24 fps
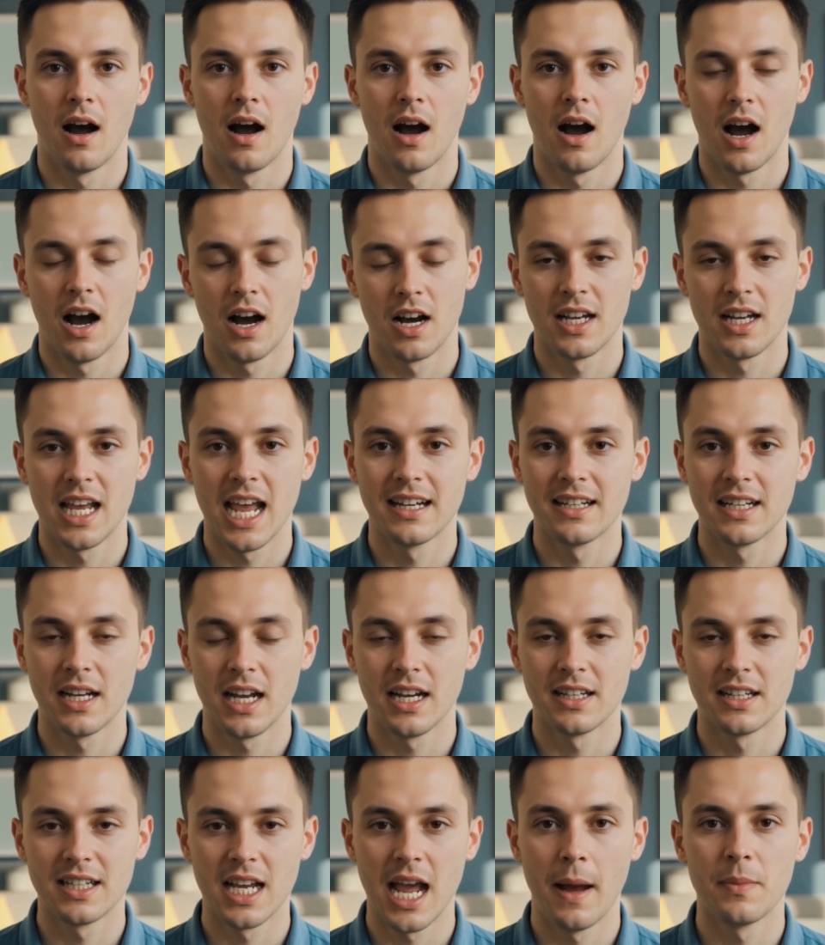A classic
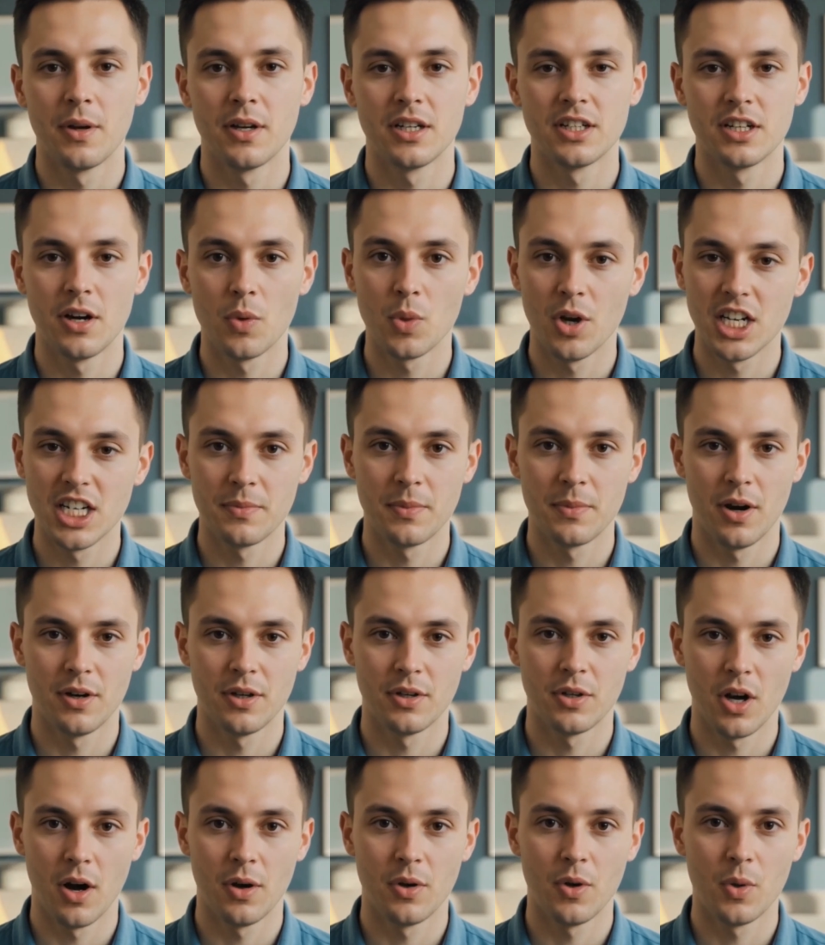example is a whisper
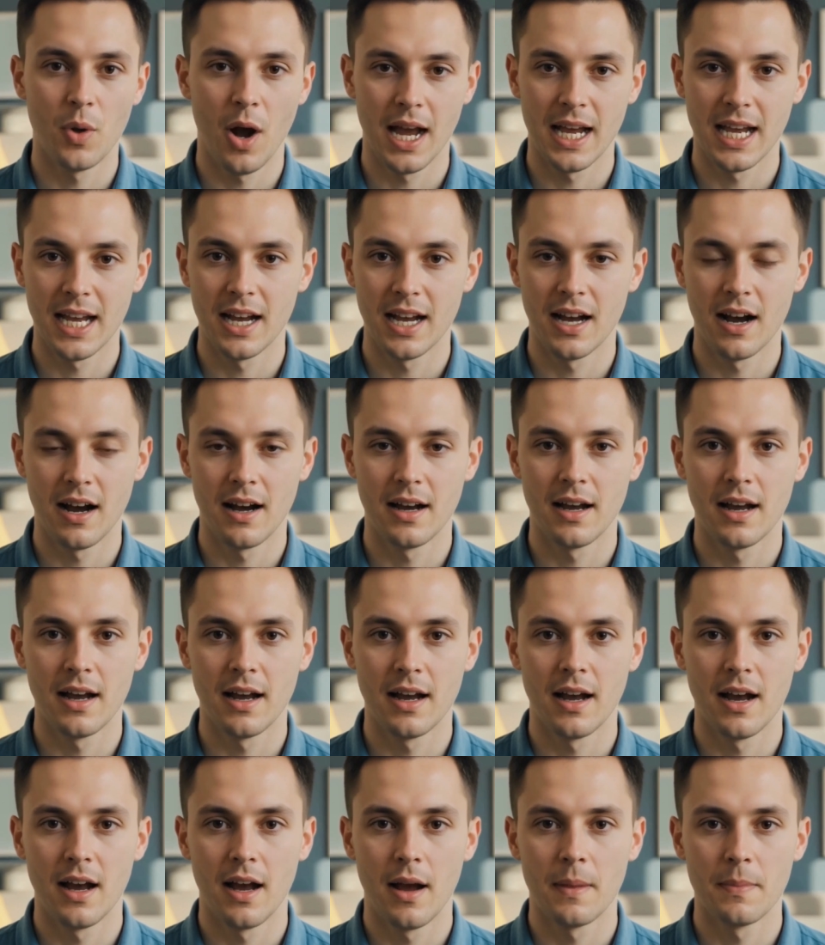you don't quite hear,
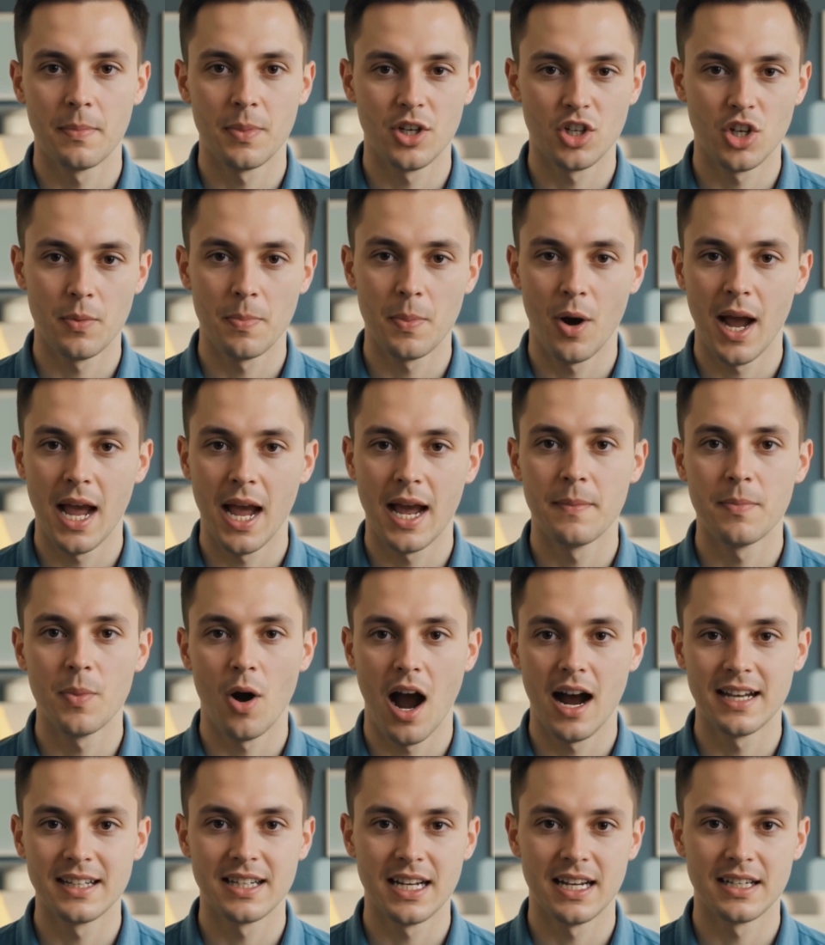but your brain
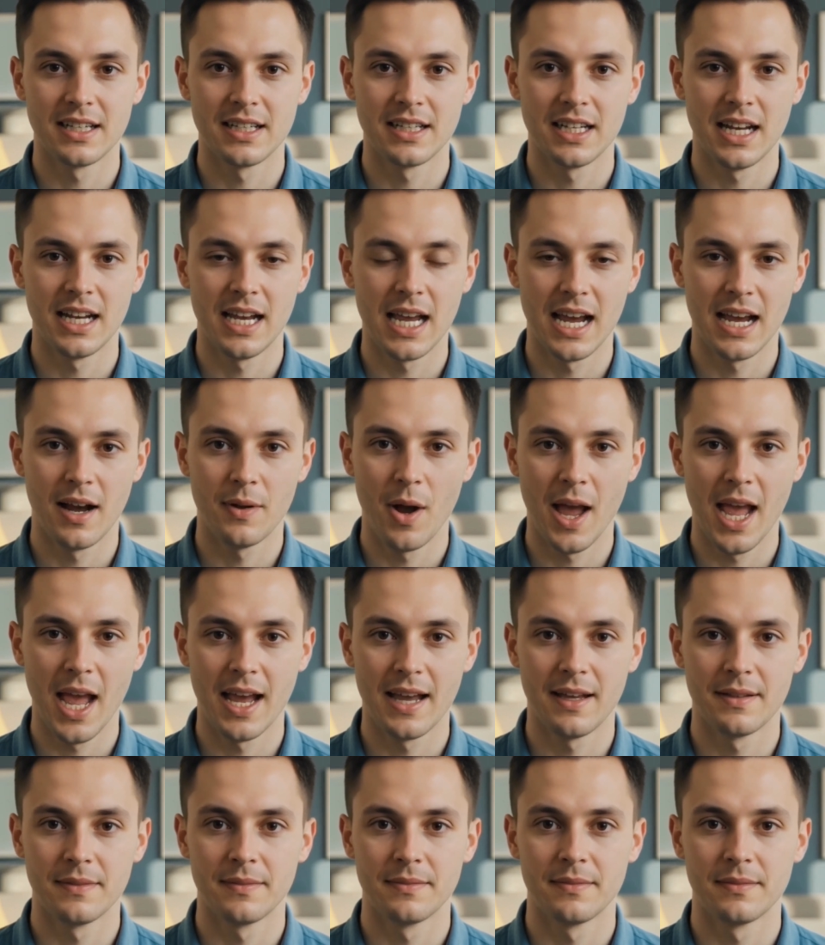processes it anyway.
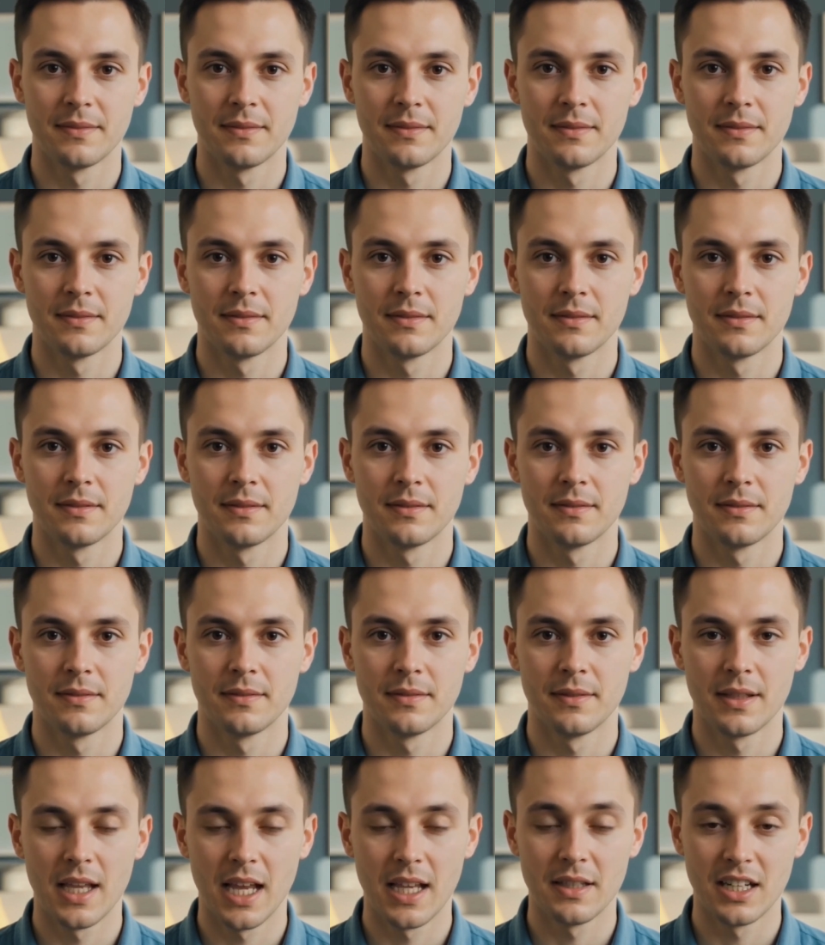
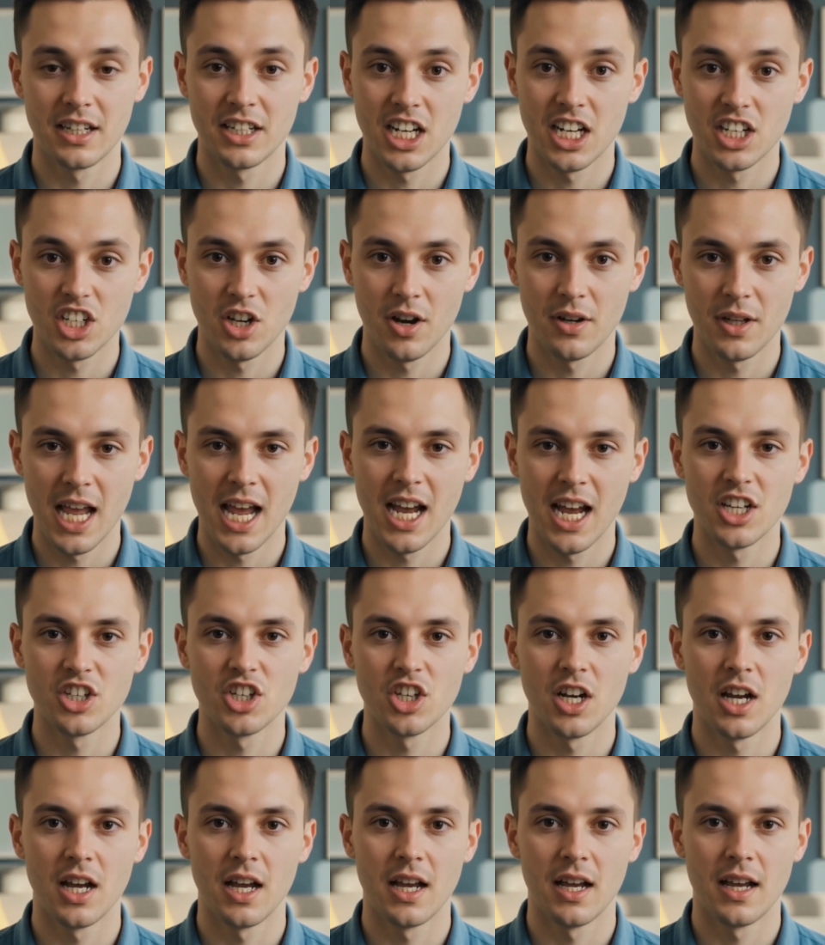In the digital age,
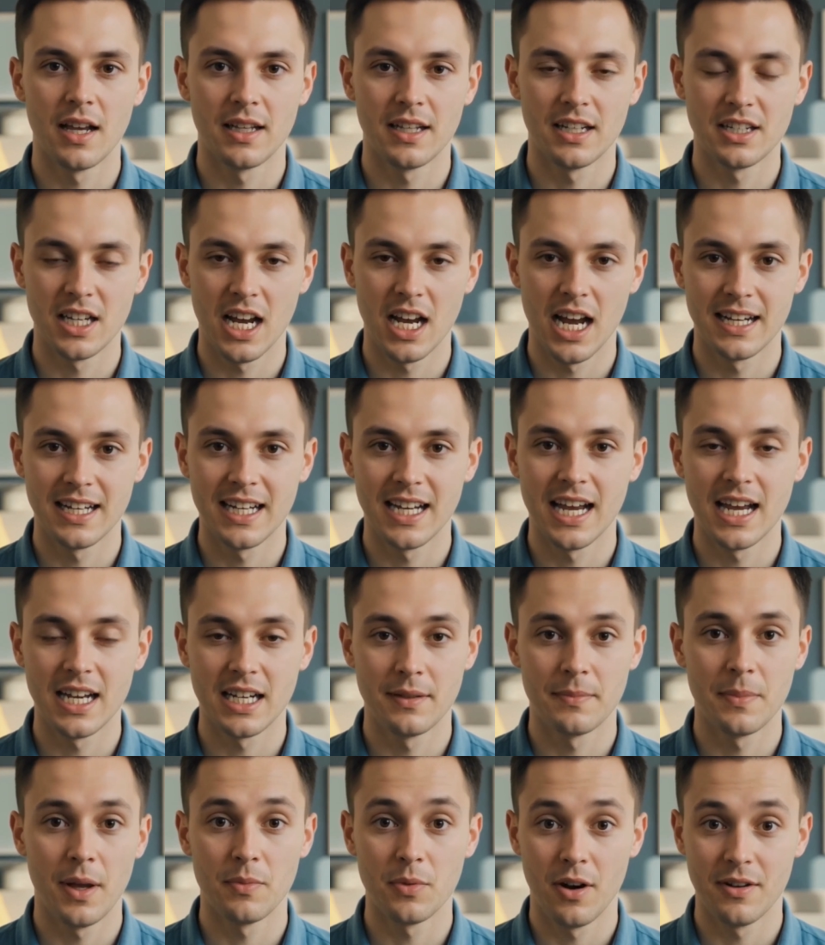this idea has
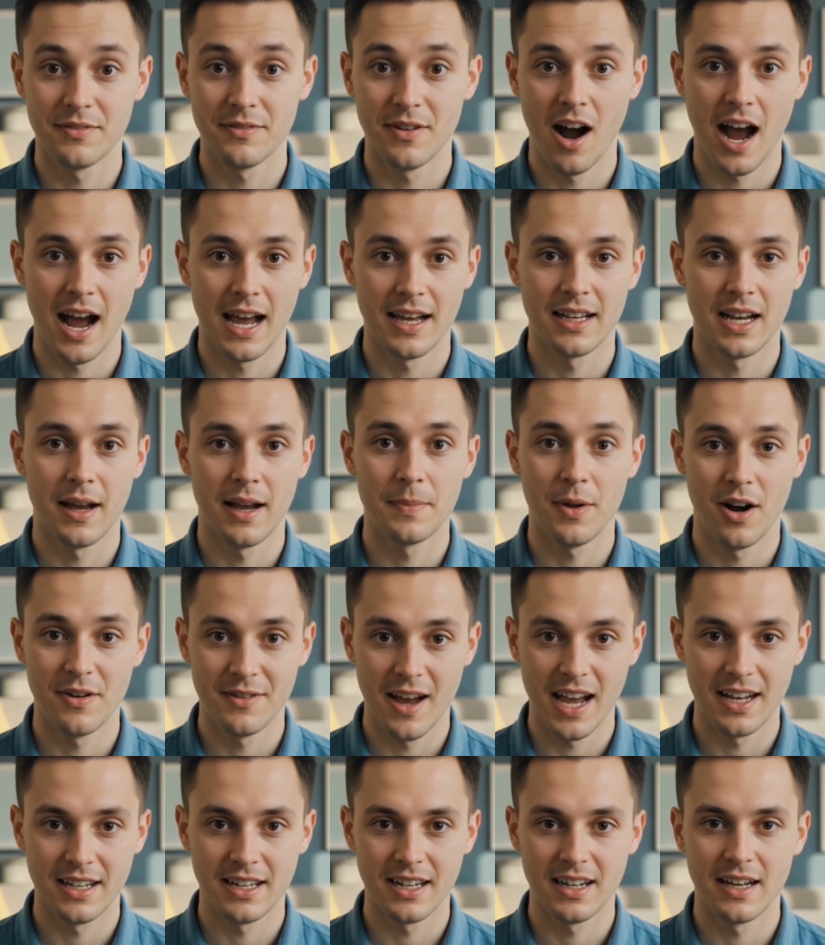been refined and
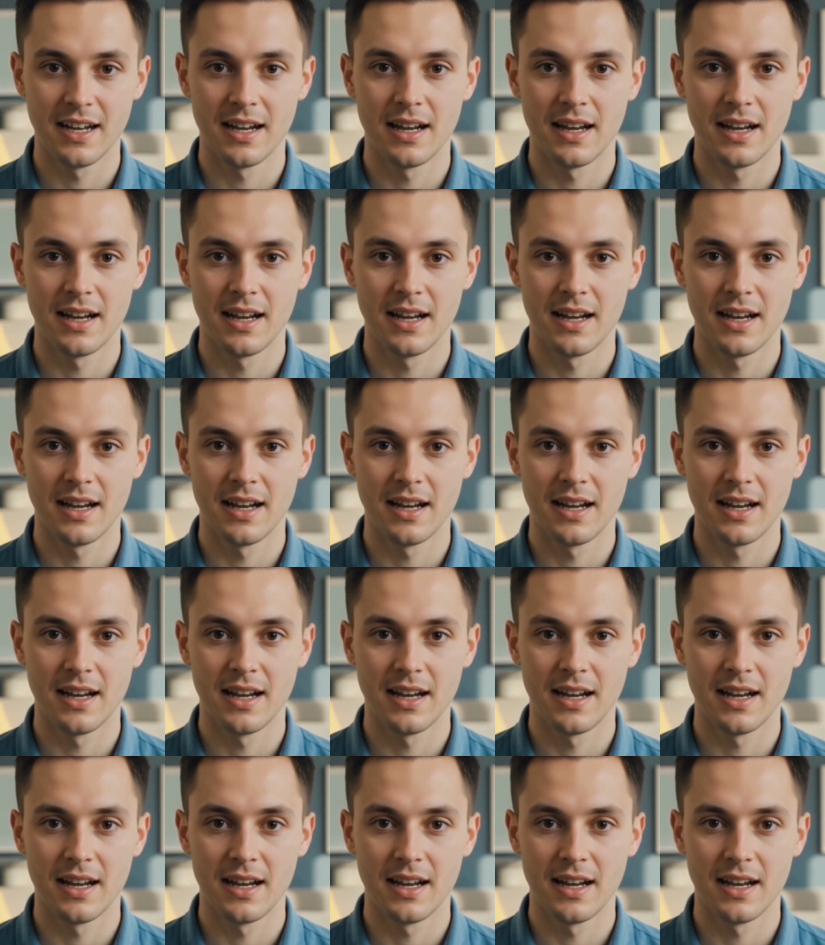perfected.